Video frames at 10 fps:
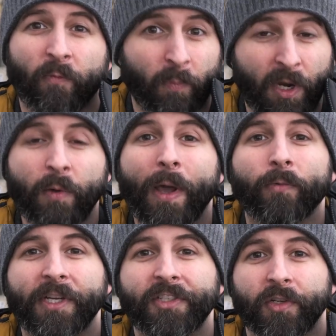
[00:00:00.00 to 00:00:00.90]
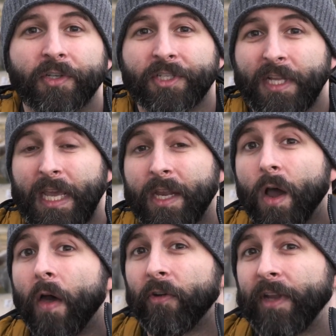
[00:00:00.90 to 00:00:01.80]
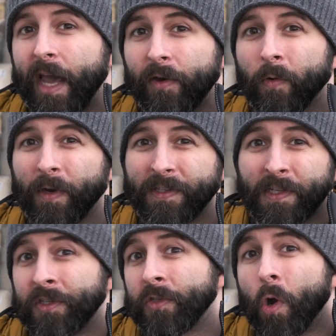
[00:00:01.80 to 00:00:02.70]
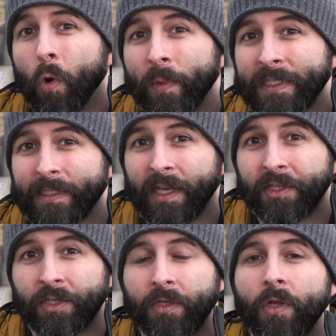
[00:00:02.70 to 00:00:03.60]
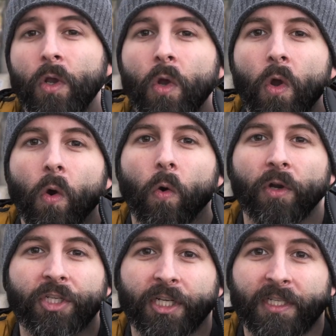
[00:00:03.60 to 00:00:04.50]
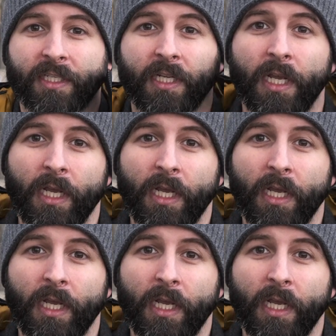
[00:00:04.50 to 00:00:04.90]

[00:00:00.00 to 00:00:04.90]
pretty well researched in other categories, such as home insulation or just